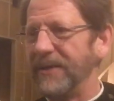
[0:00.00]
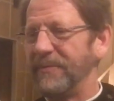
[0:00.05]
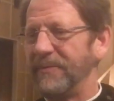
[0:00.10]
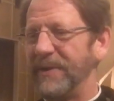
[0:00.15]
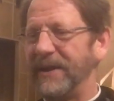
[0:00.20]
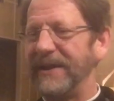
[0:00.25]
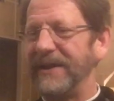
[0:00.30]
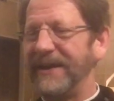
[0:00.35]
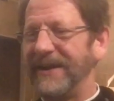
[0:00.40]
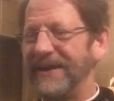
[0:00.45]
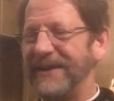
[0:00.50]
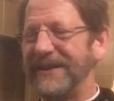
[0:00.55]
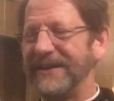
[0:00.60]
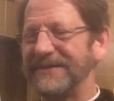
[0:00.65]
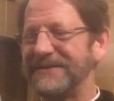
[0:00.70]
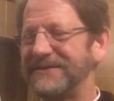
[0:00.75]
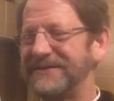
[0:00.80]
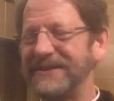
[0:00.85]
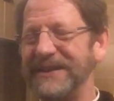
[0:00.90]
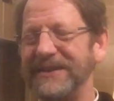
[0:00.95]
But
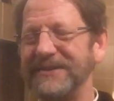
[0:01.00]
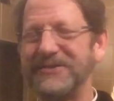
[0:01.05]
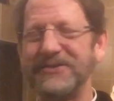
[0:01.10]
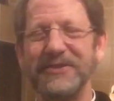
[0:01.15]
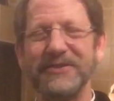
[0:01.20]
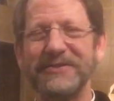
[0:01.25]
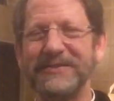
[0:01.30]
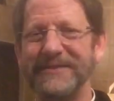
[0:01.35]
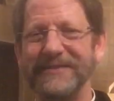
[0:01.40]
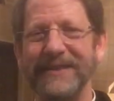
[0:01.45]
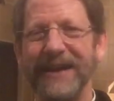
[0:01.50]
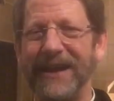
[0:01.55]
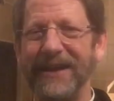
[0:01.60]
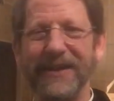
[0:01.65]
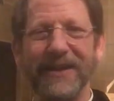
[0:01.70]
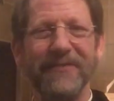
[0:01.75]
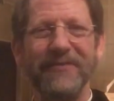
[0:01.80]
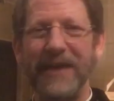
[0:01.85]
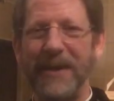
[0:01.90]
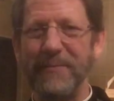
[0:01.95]
it's just, I
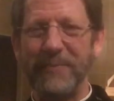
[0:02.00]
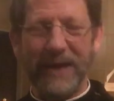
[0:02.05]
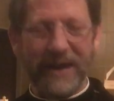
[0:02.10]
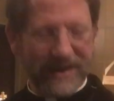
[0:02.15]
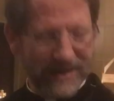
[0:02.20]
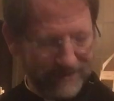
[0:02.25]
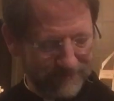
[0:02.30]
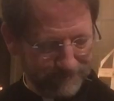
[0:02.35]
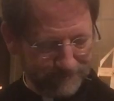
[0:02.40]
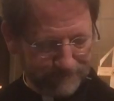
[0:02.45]
love that painting.